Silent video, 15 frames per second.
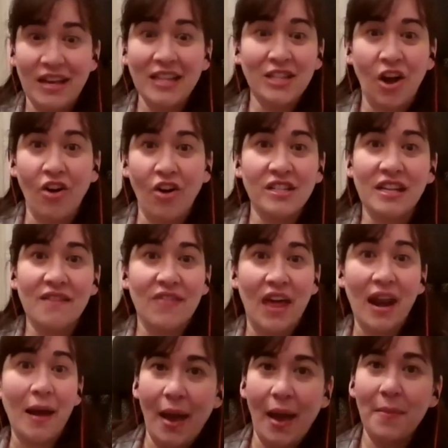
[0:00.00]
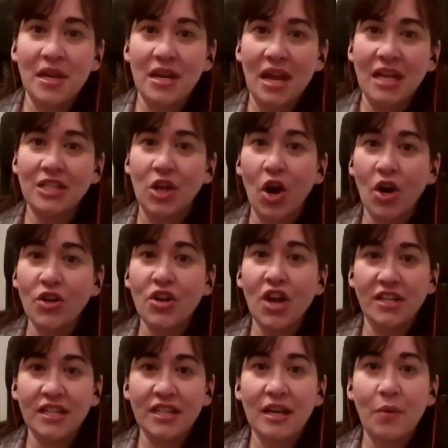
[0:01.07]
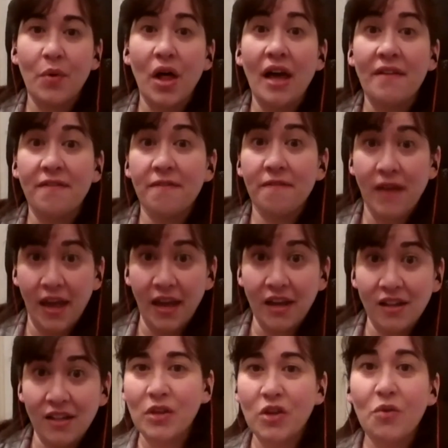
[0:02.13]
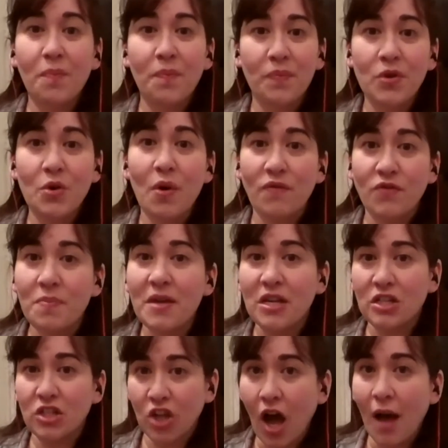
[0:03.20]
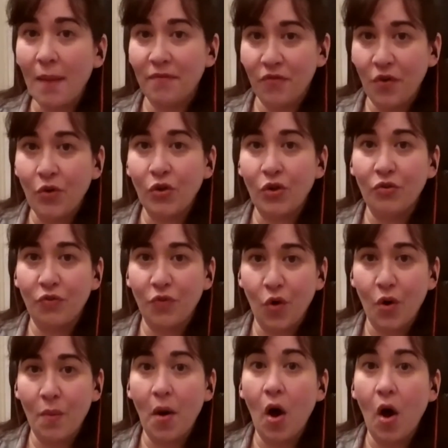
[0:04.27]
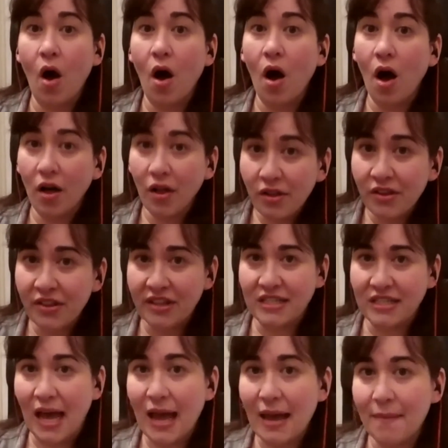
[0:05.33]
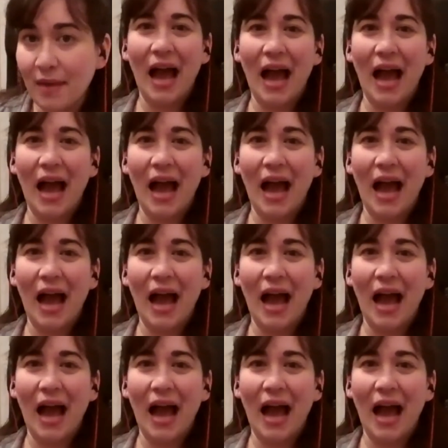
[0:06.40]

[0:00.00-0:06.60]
It's hard to give that up. I mean, it's hard not to think, well, I failed. You have to be in top vocal form all the time.